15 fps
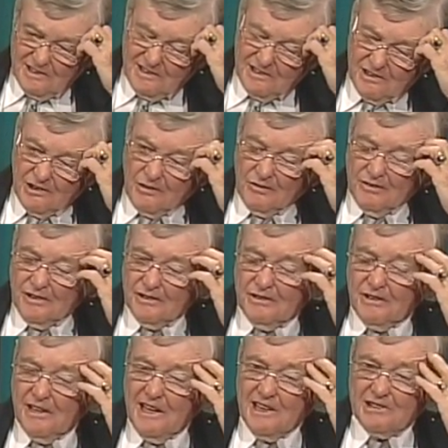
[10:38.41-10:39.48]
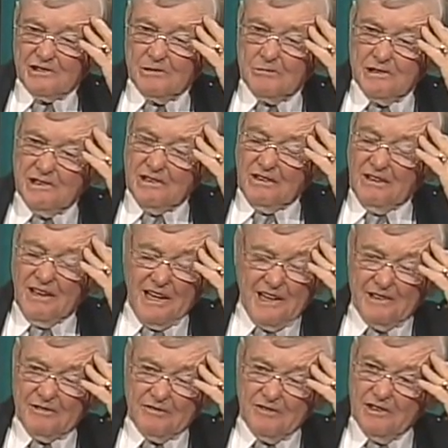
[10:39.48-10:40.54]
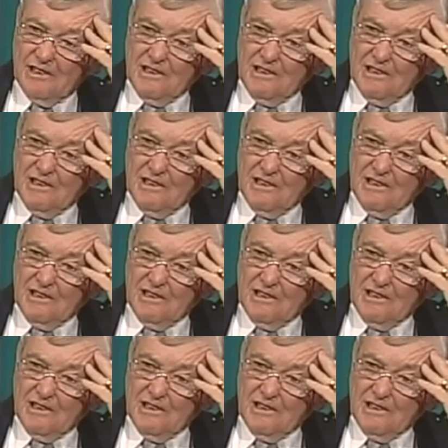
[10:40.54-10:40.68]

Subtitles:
You know, there has to be a lot of